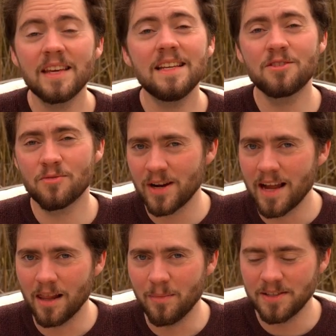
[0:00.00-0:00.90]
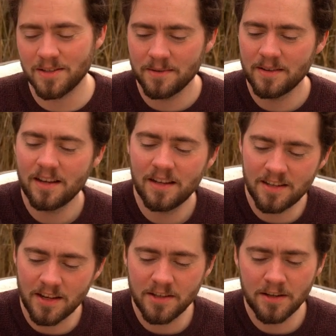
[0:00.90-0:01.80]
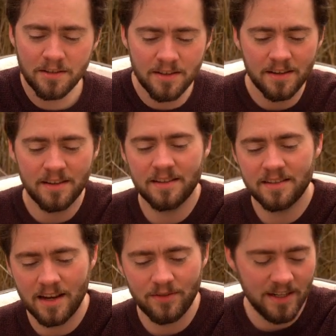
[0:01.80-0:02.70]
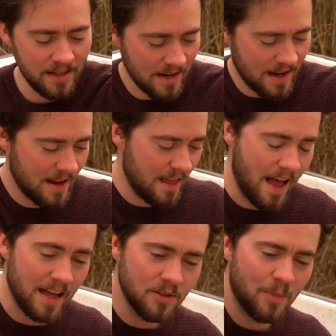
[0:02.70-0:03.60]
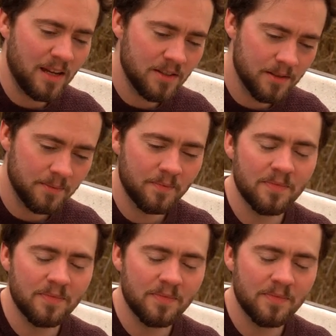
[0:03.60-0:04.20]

These 3 elements, sustenance, safety, and space,